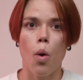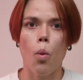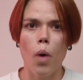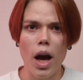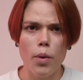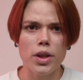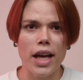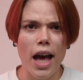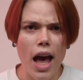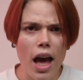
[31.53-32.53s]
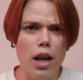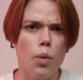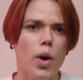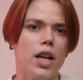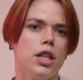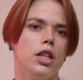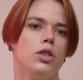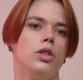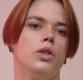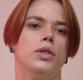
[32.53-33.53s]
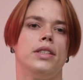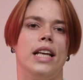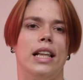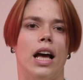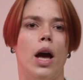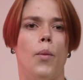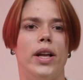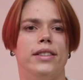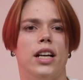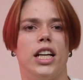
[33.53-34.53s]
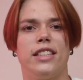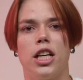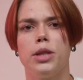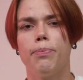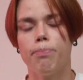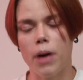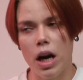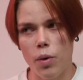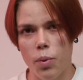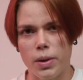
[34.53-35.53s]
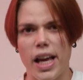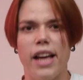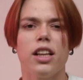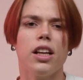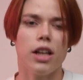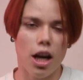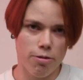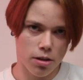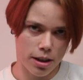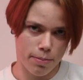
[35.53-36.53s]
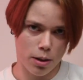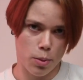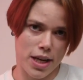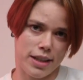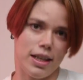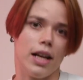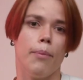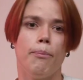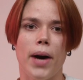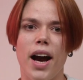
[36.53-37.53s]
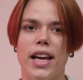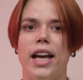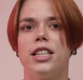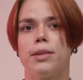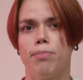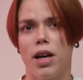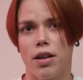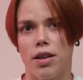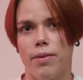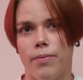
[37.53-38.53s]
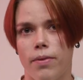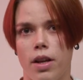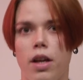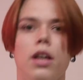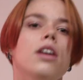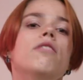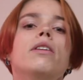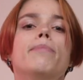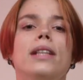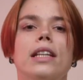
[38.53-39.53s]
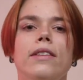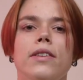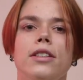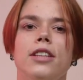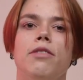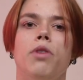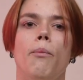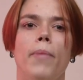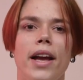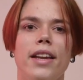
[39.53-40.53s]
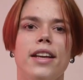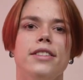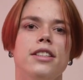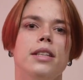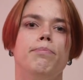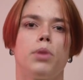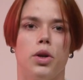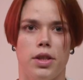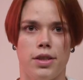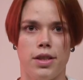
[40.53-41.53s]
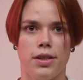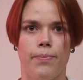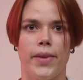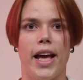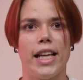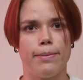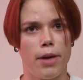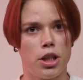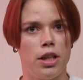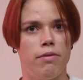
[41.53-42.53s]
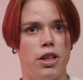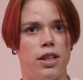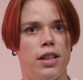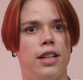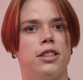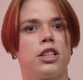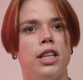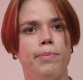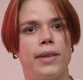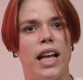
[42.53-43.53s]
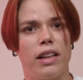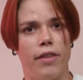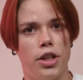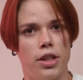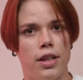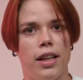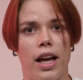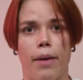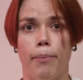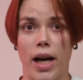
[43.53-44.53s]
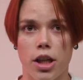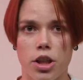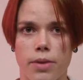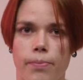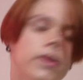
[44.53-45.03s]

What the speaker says: Why would anyone need to use CLI when there are such powerful and comfortable ways like Py and Spark? We believe that for many existing processes, especially written in script languages like Bash,